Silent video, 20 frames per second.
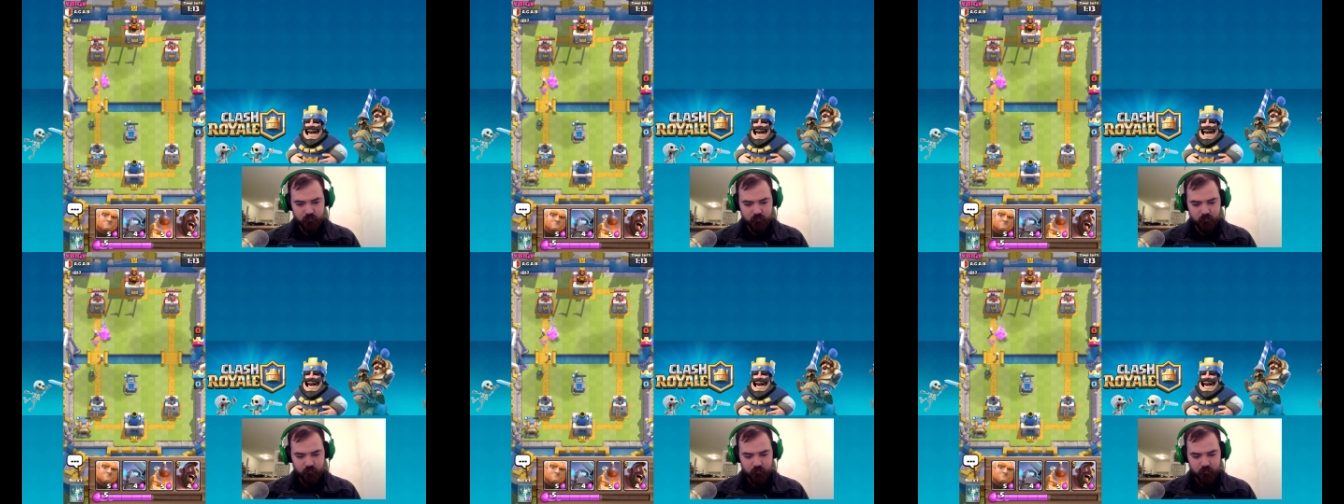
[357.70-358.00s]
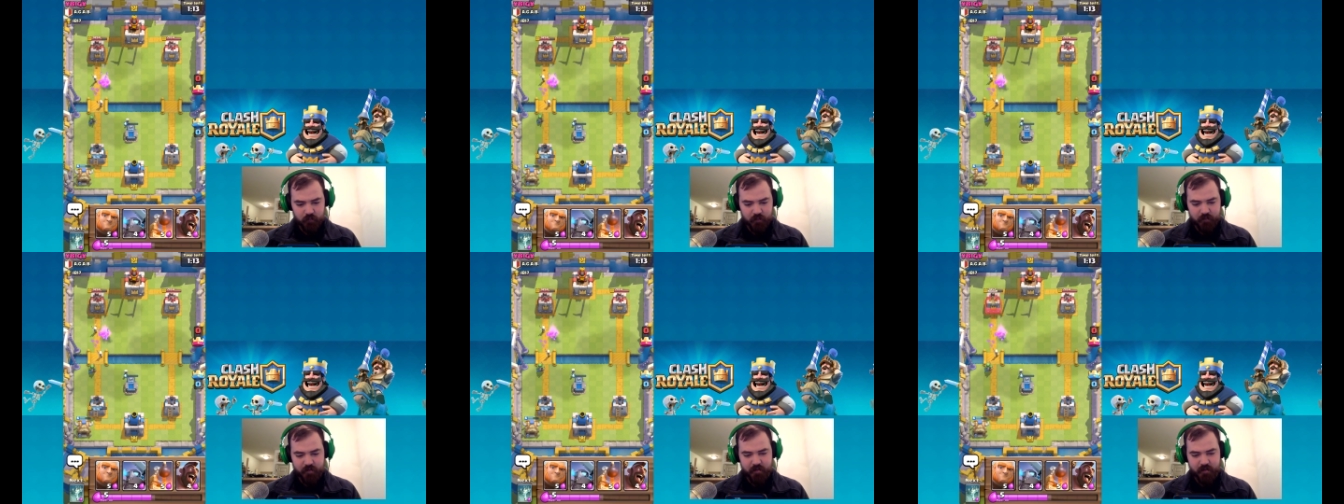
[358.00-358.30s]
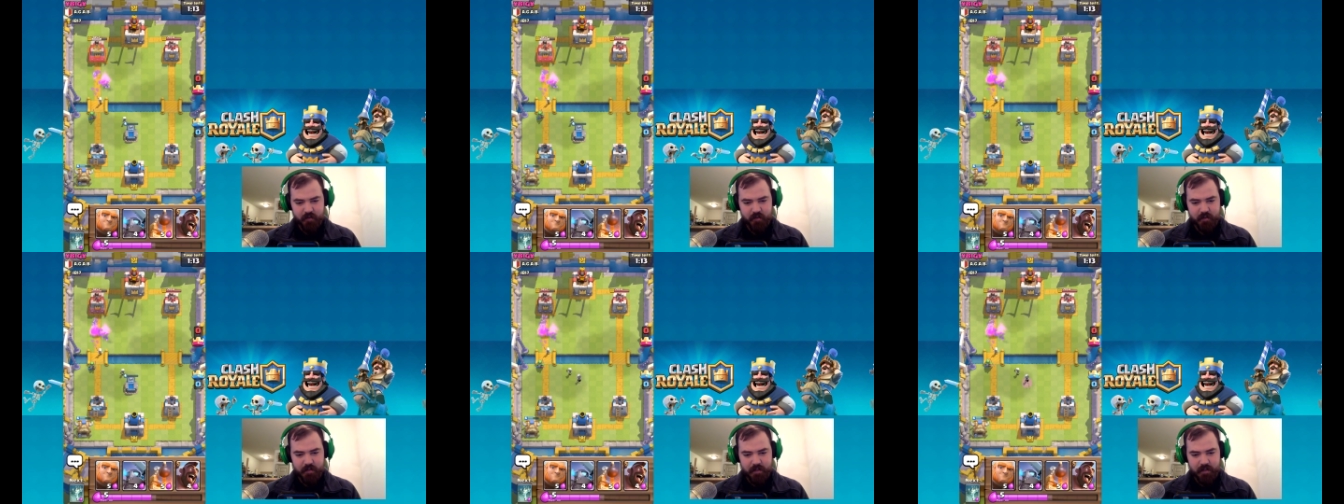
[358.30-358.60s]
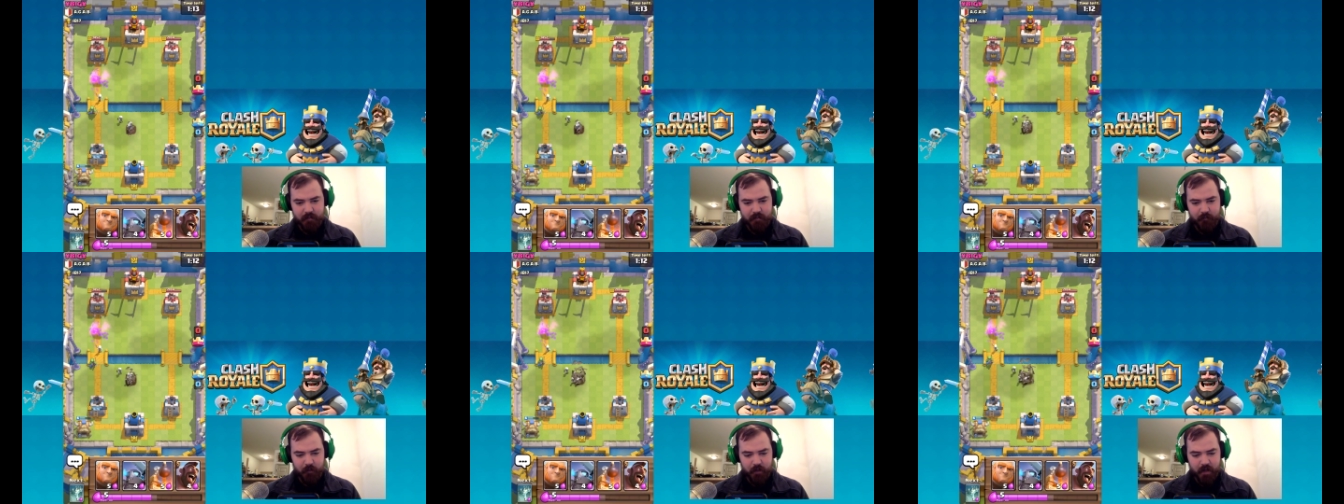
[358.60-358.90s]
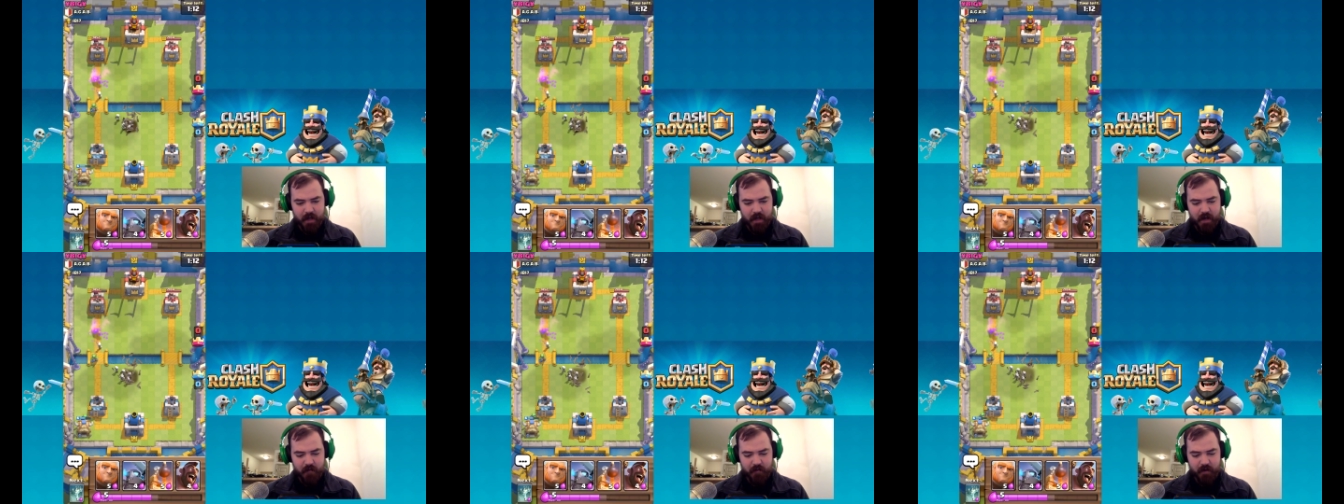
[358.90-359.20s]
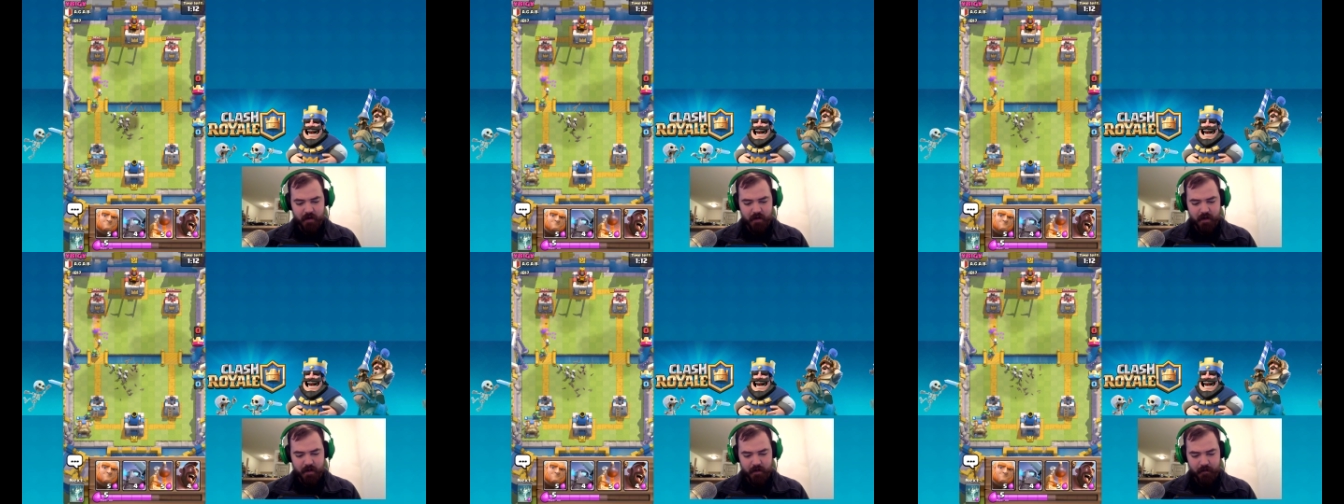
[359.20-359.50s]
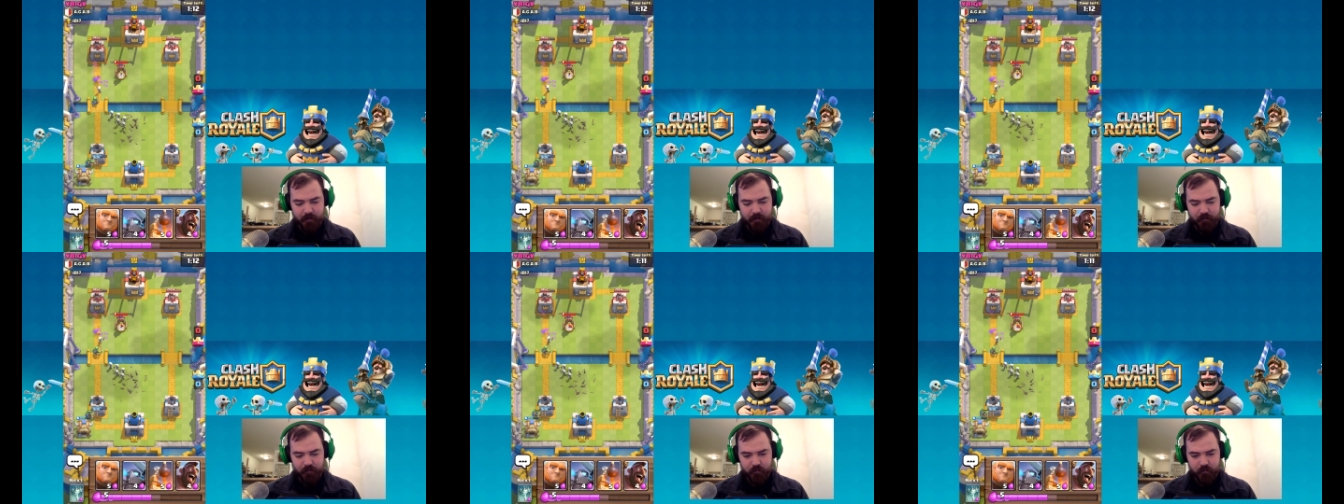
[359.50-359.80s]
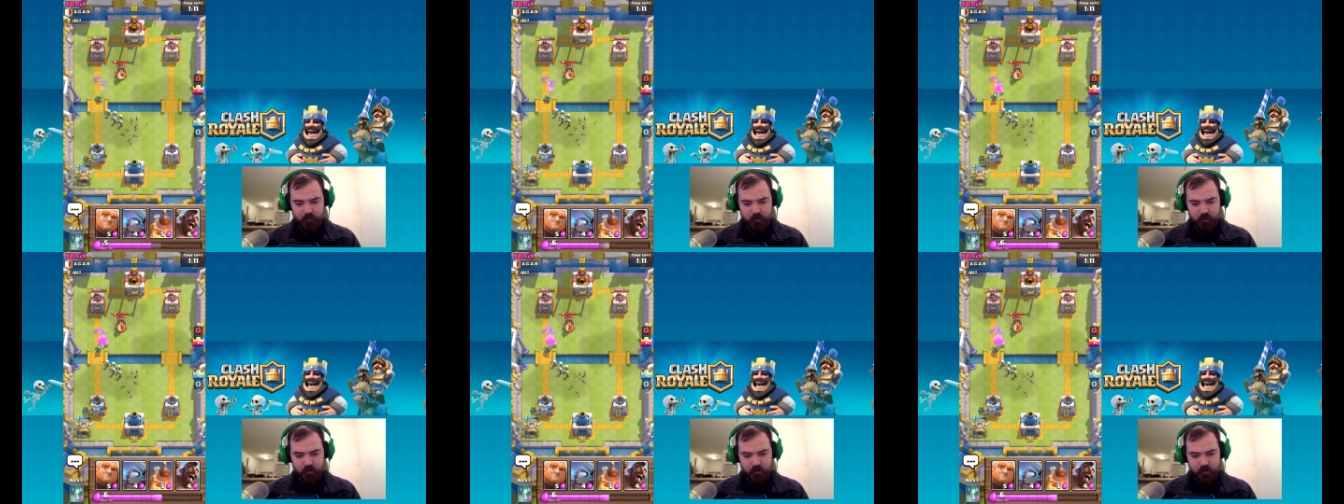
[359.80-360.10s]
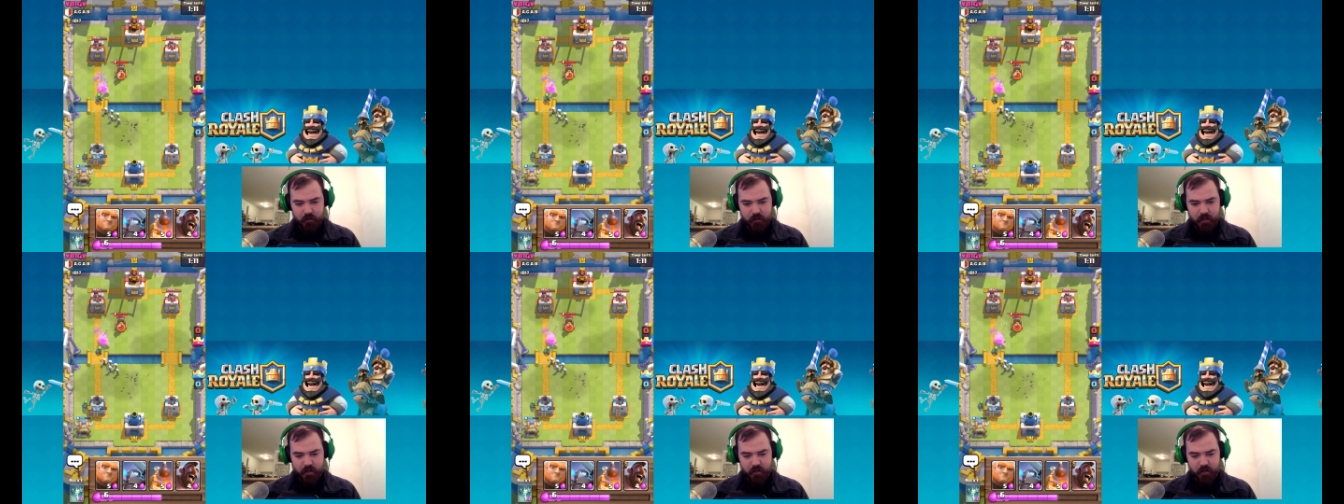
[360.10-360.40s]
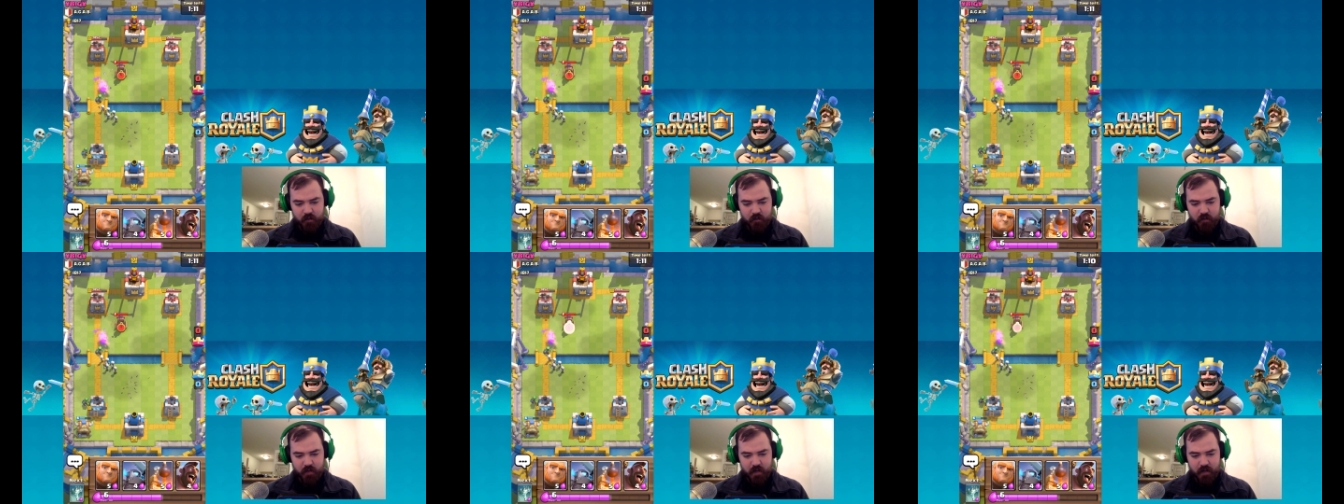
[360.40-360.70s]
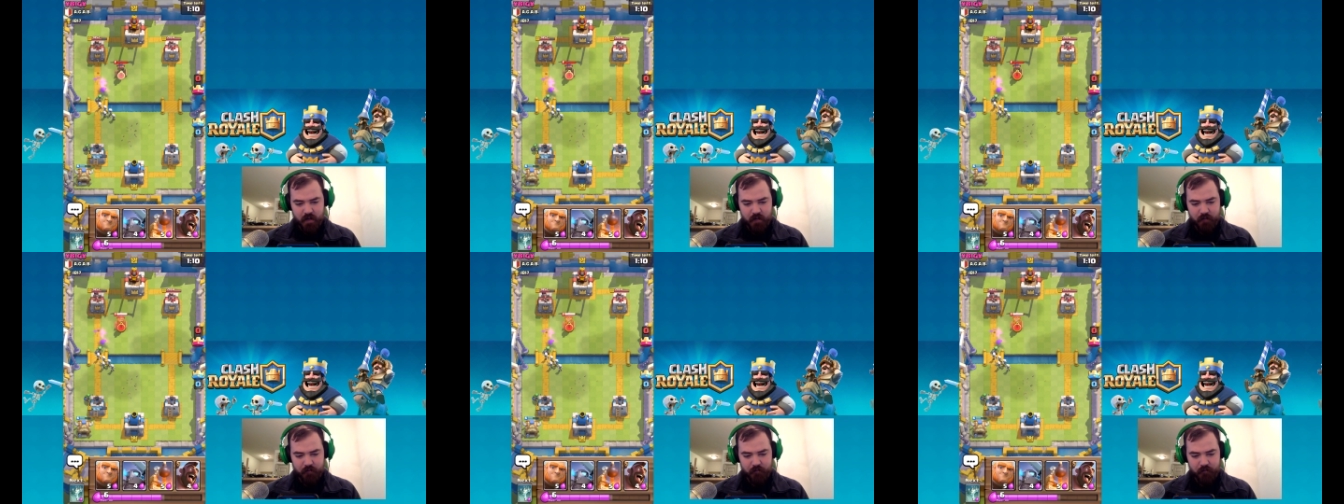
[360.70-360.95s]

Okay, so we're ahead right now. Not too bad.